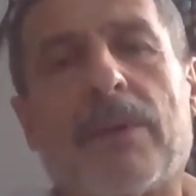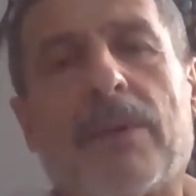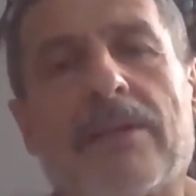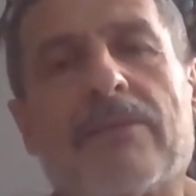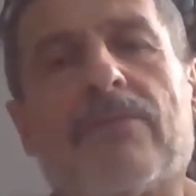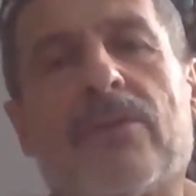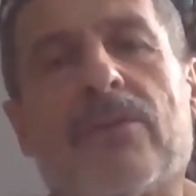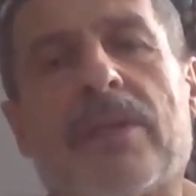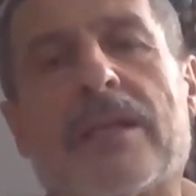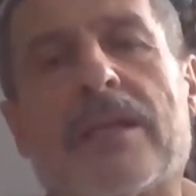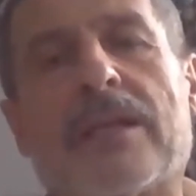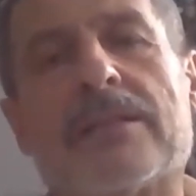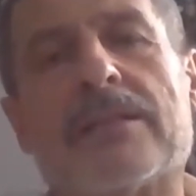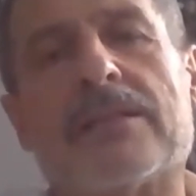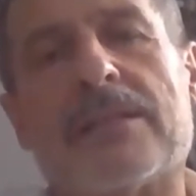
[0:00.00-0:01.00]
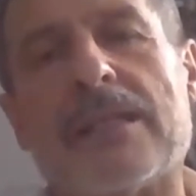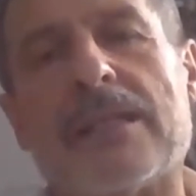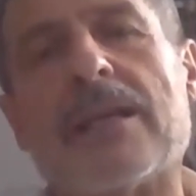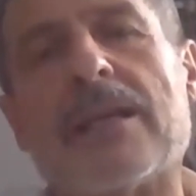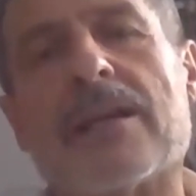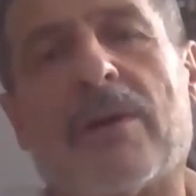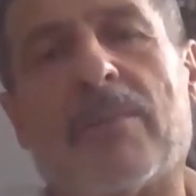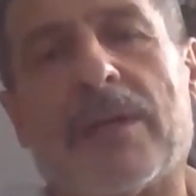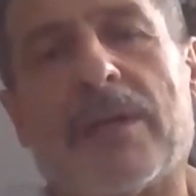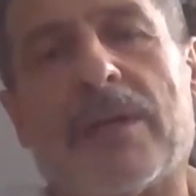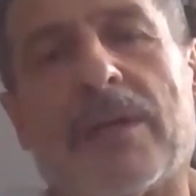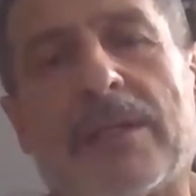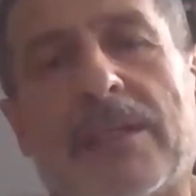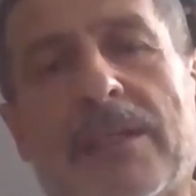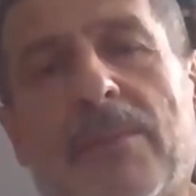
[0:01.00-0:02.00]
What I have planned for next
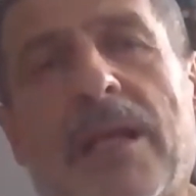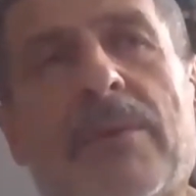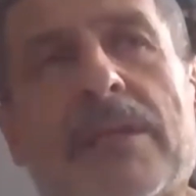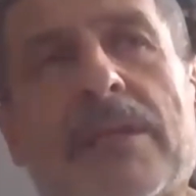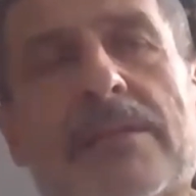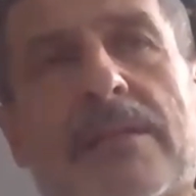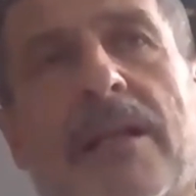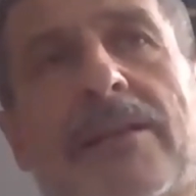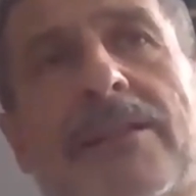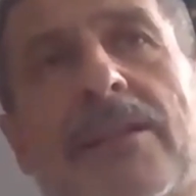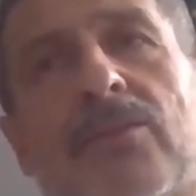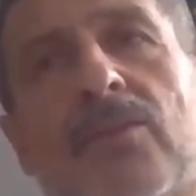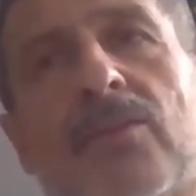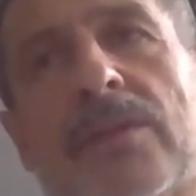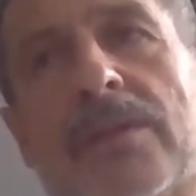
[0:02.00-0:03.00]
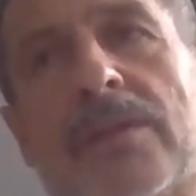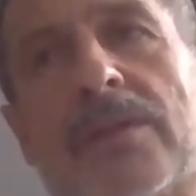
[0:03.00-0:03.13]
year for Amatablam, its